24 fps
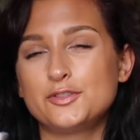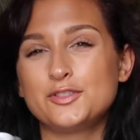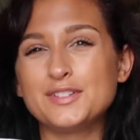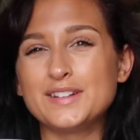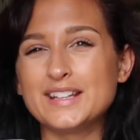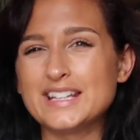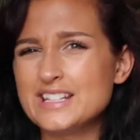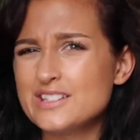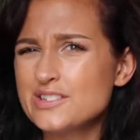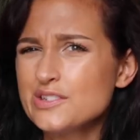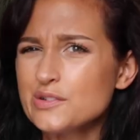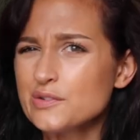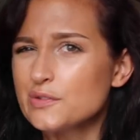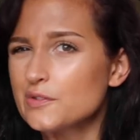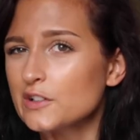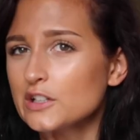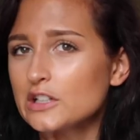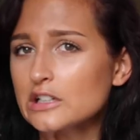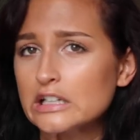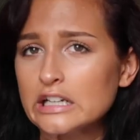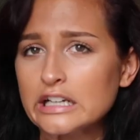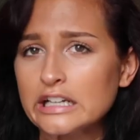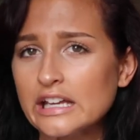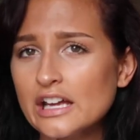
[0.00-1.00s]

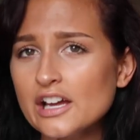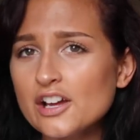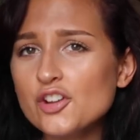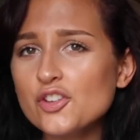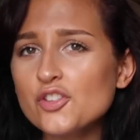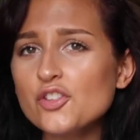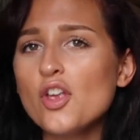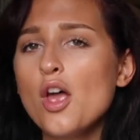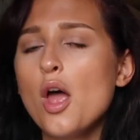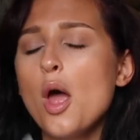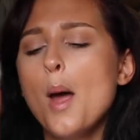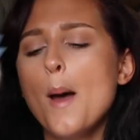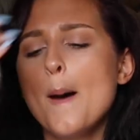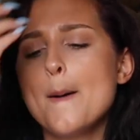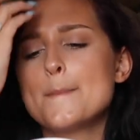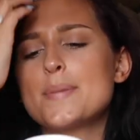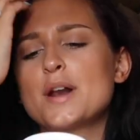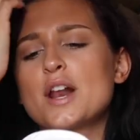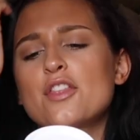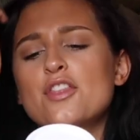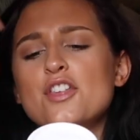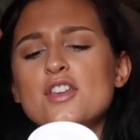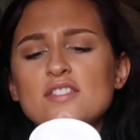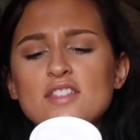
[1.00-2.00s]
flavor, I guess,
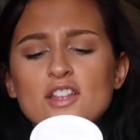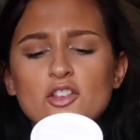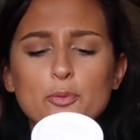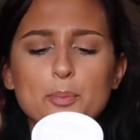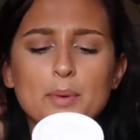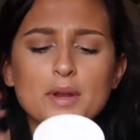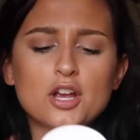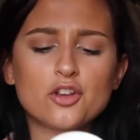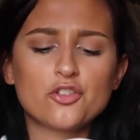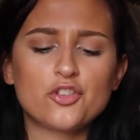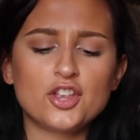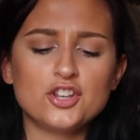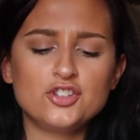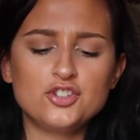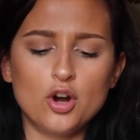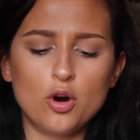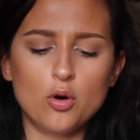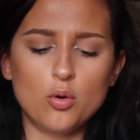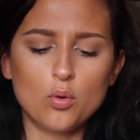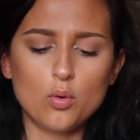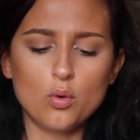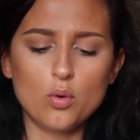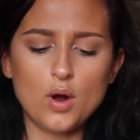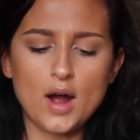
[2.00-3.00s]
but I think that's because they
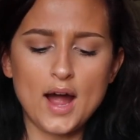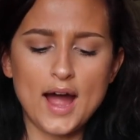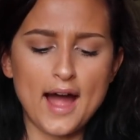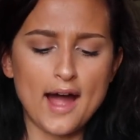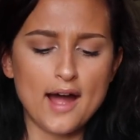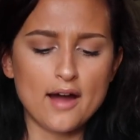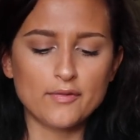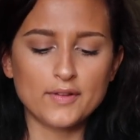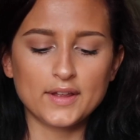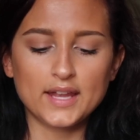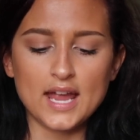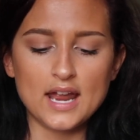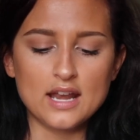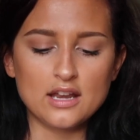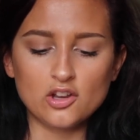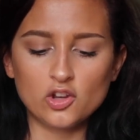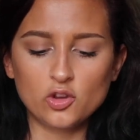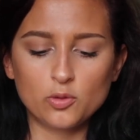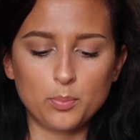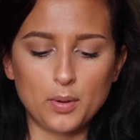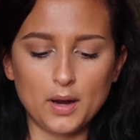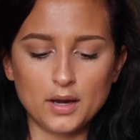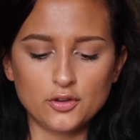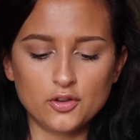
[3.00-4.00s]
don't have like any
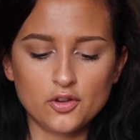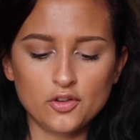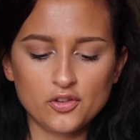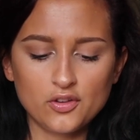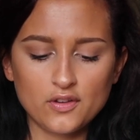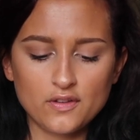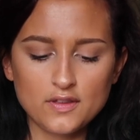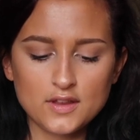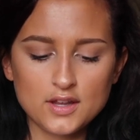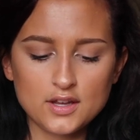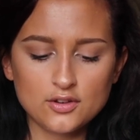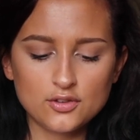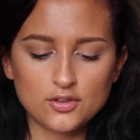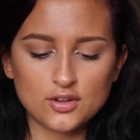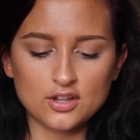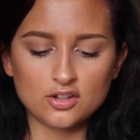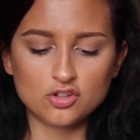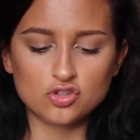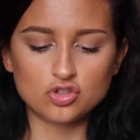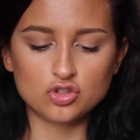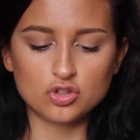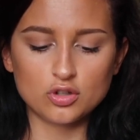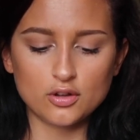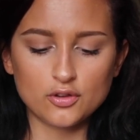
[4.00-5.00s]
spices in this.
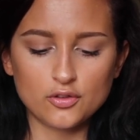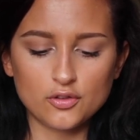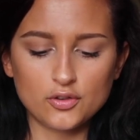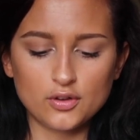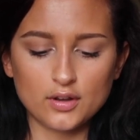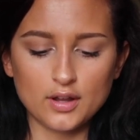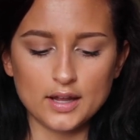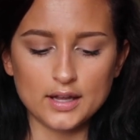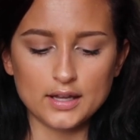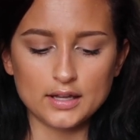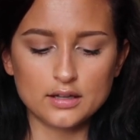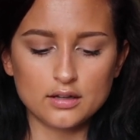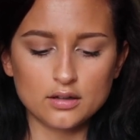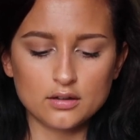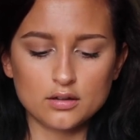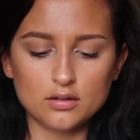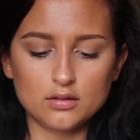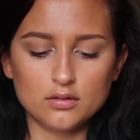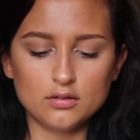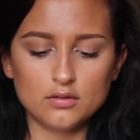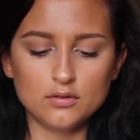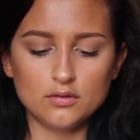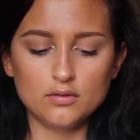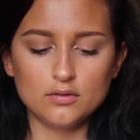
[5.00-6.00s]
It's just like
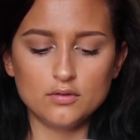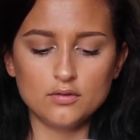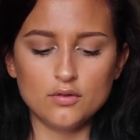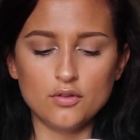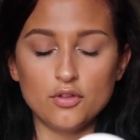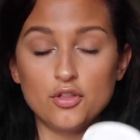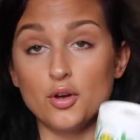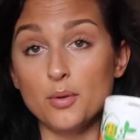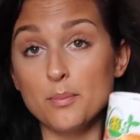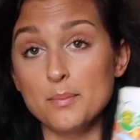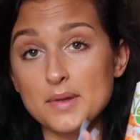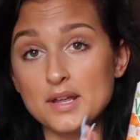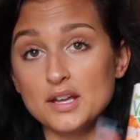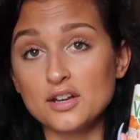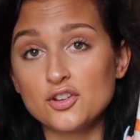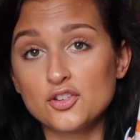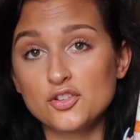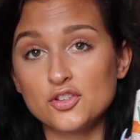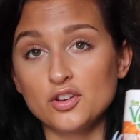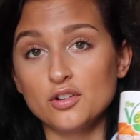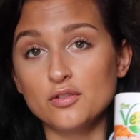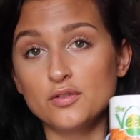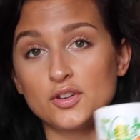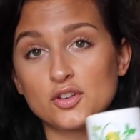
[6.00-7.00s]
the
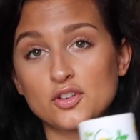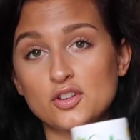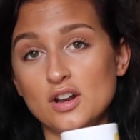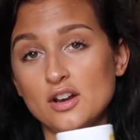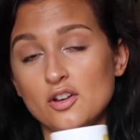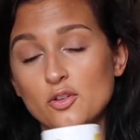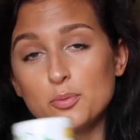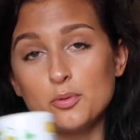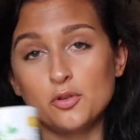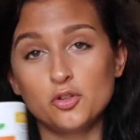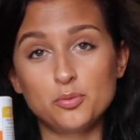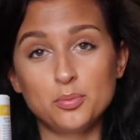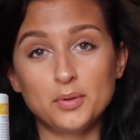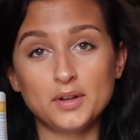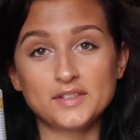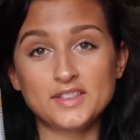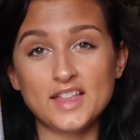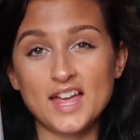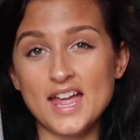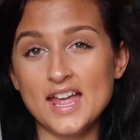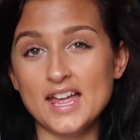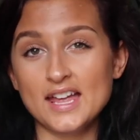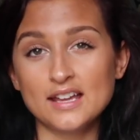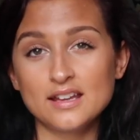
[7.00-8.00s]
mix of, it's kind of supposed to be
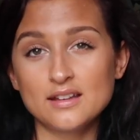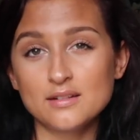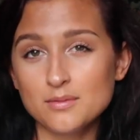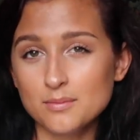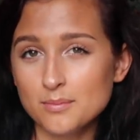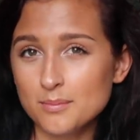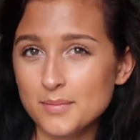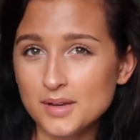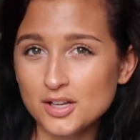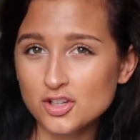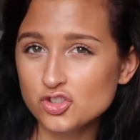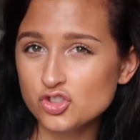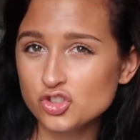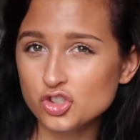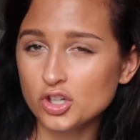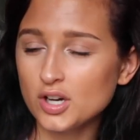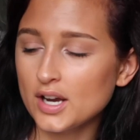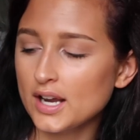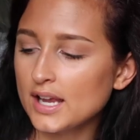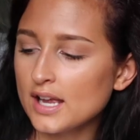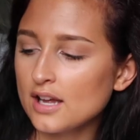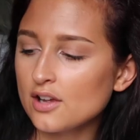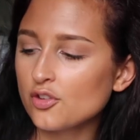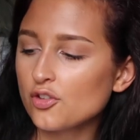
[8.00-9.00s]
like the egg
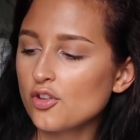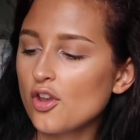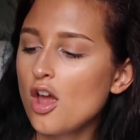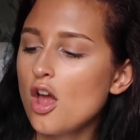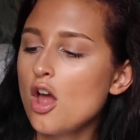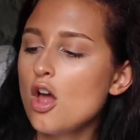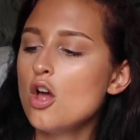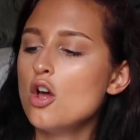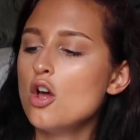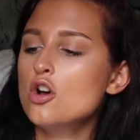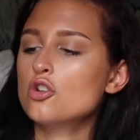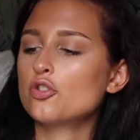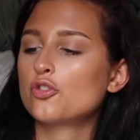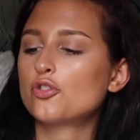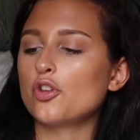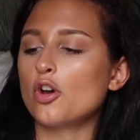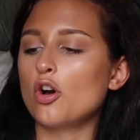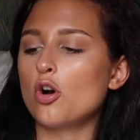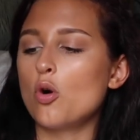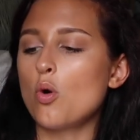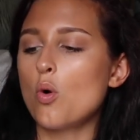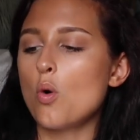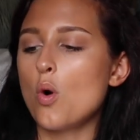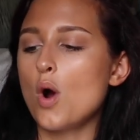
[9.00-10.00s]
mixture, I guess.
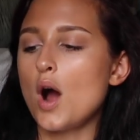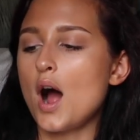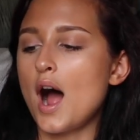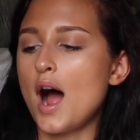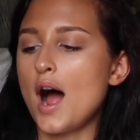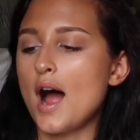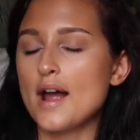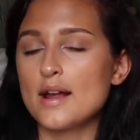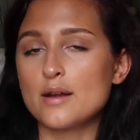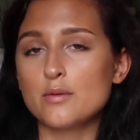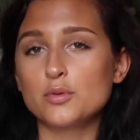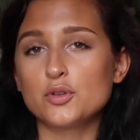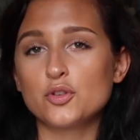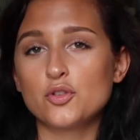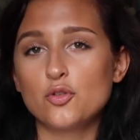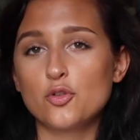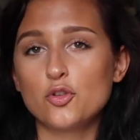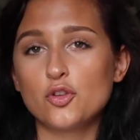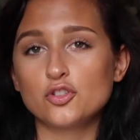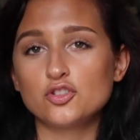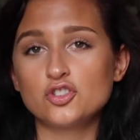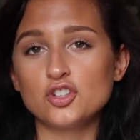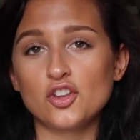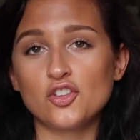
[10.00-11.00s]
So I
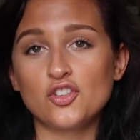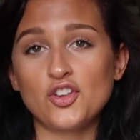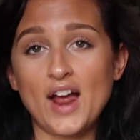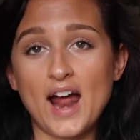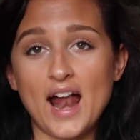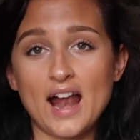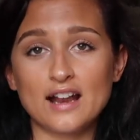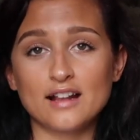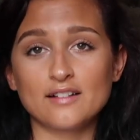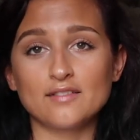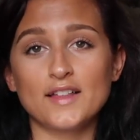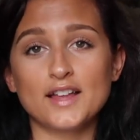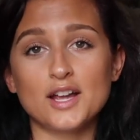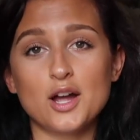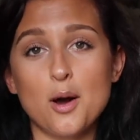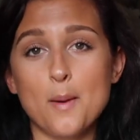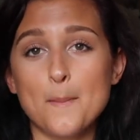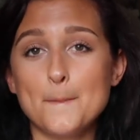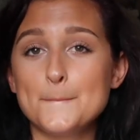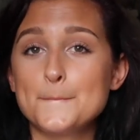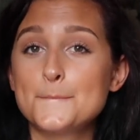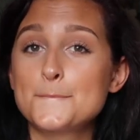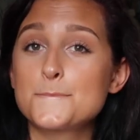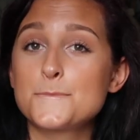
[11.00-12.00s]
would suggest adding like
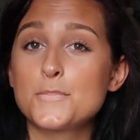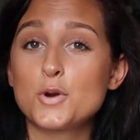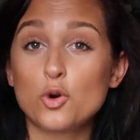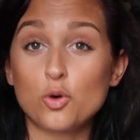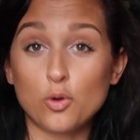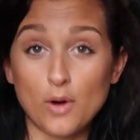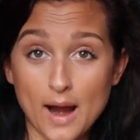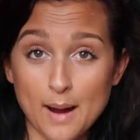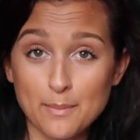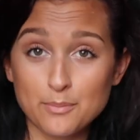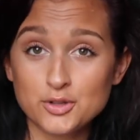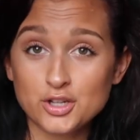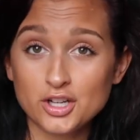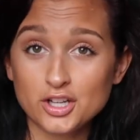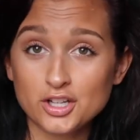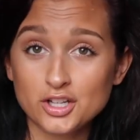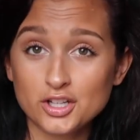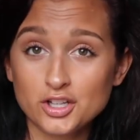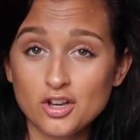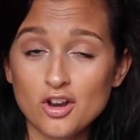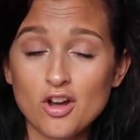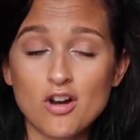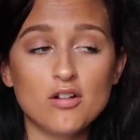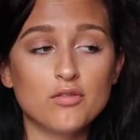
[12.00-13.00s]
a crap
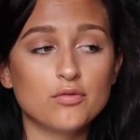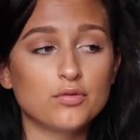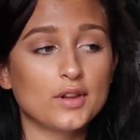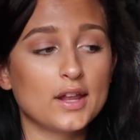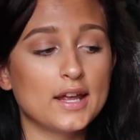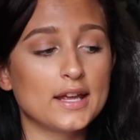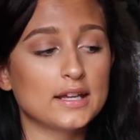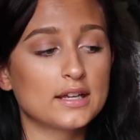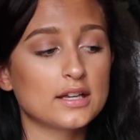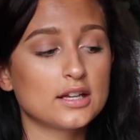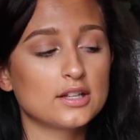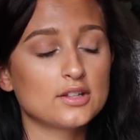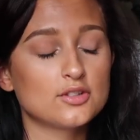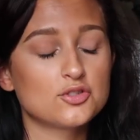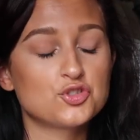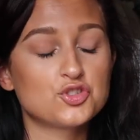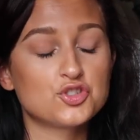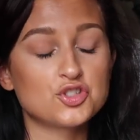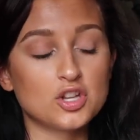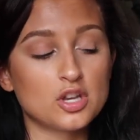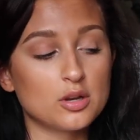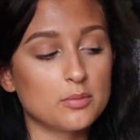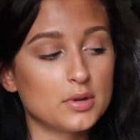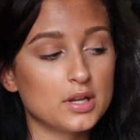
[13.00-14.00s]
ton of like
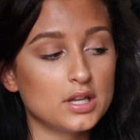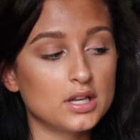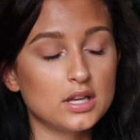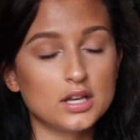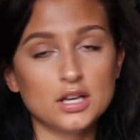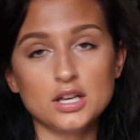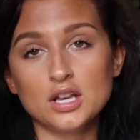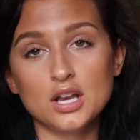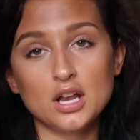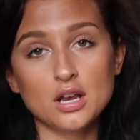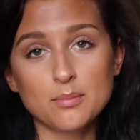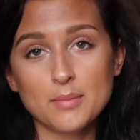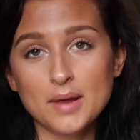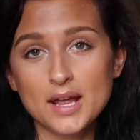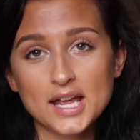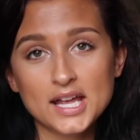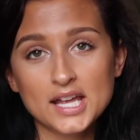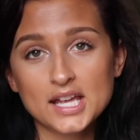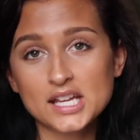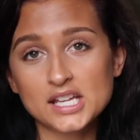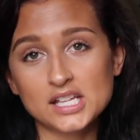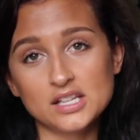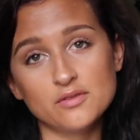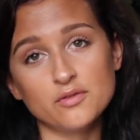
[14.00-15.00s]
cinnamon and
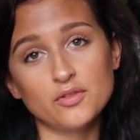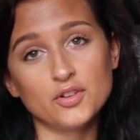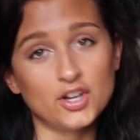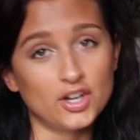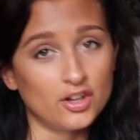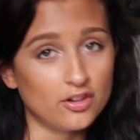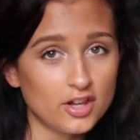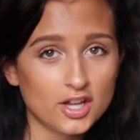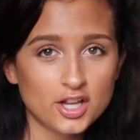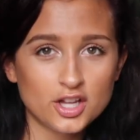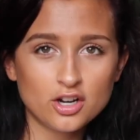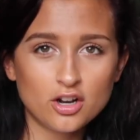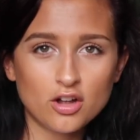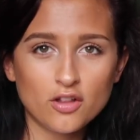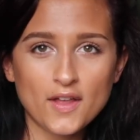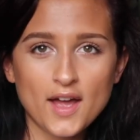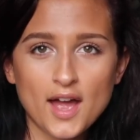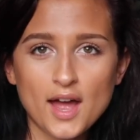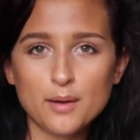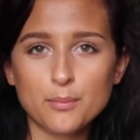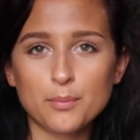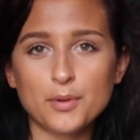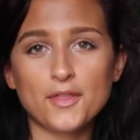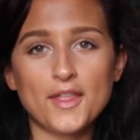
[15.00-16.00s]
nutmeg and vanilla and all
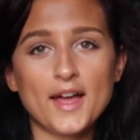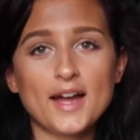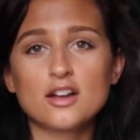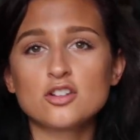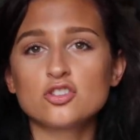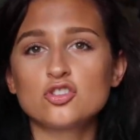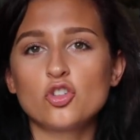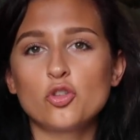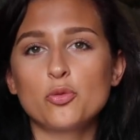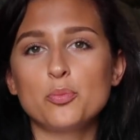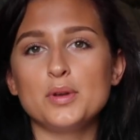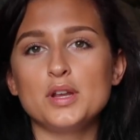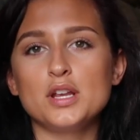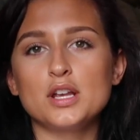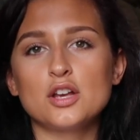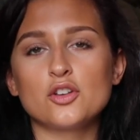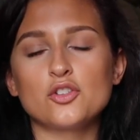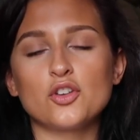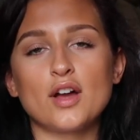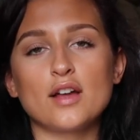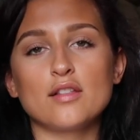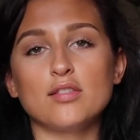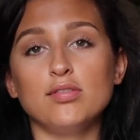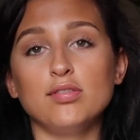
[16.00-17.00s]
that, but that could just be
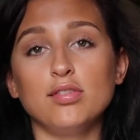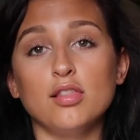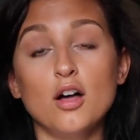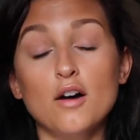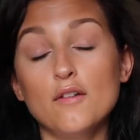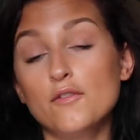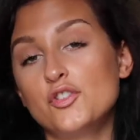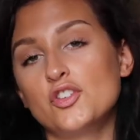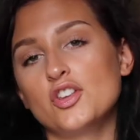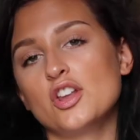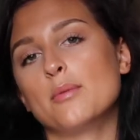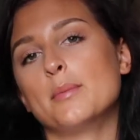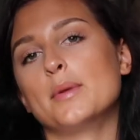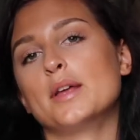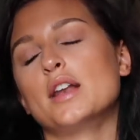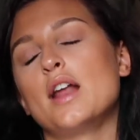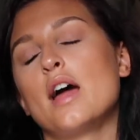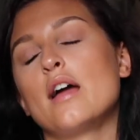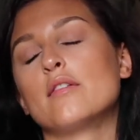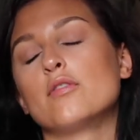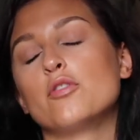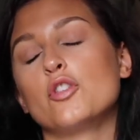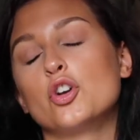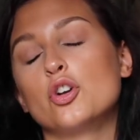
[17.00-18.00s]
because I love
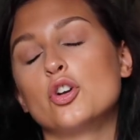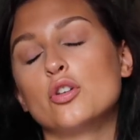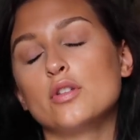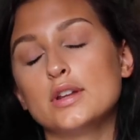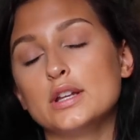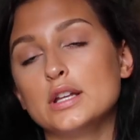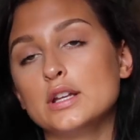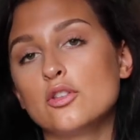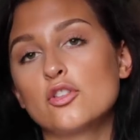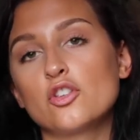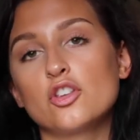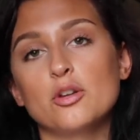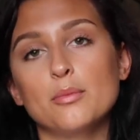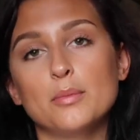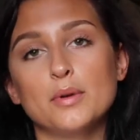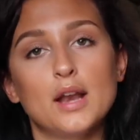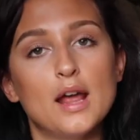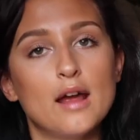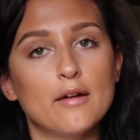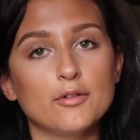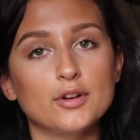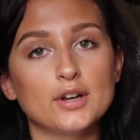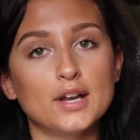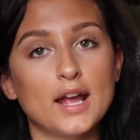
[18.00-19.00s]
cinnamon. I literally eat cinnamon
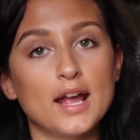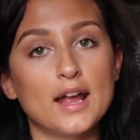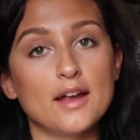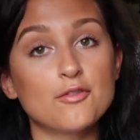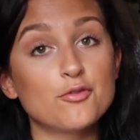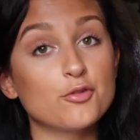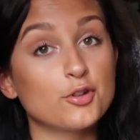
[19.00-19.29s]
every day,